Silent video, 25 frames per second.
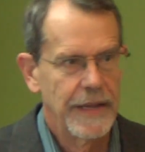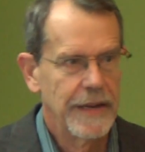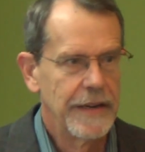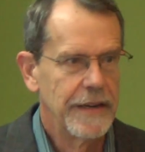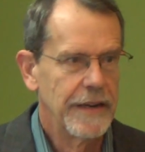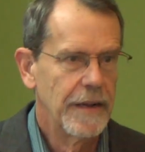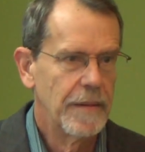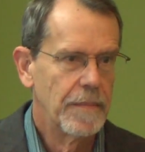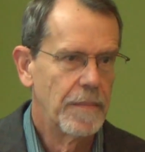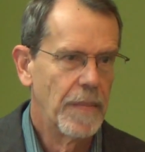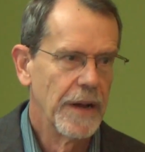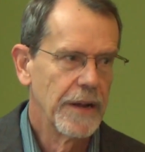
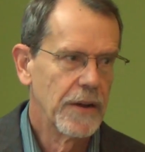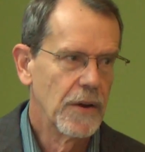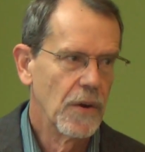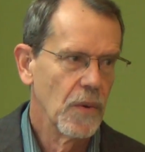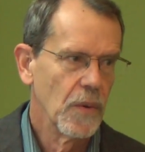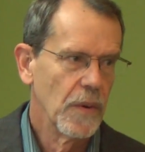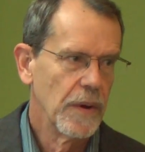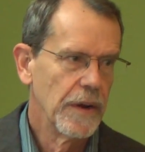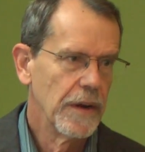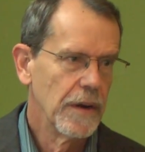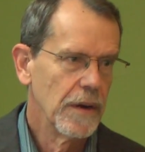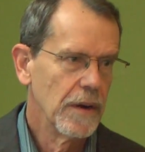ended up my
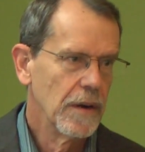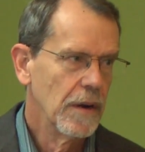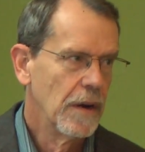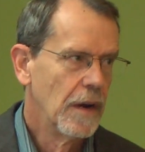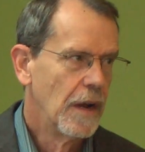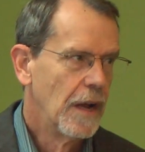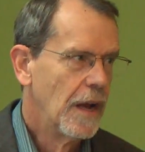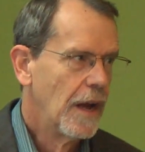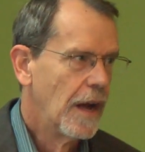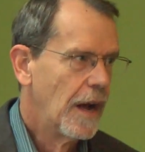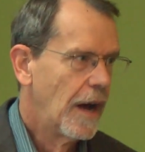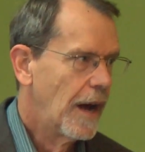career
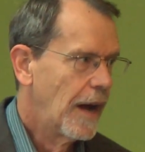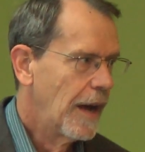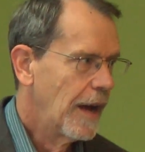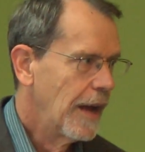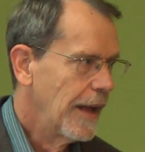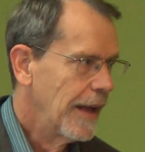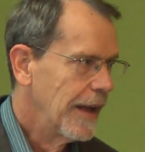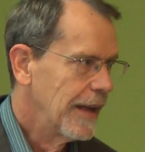uh,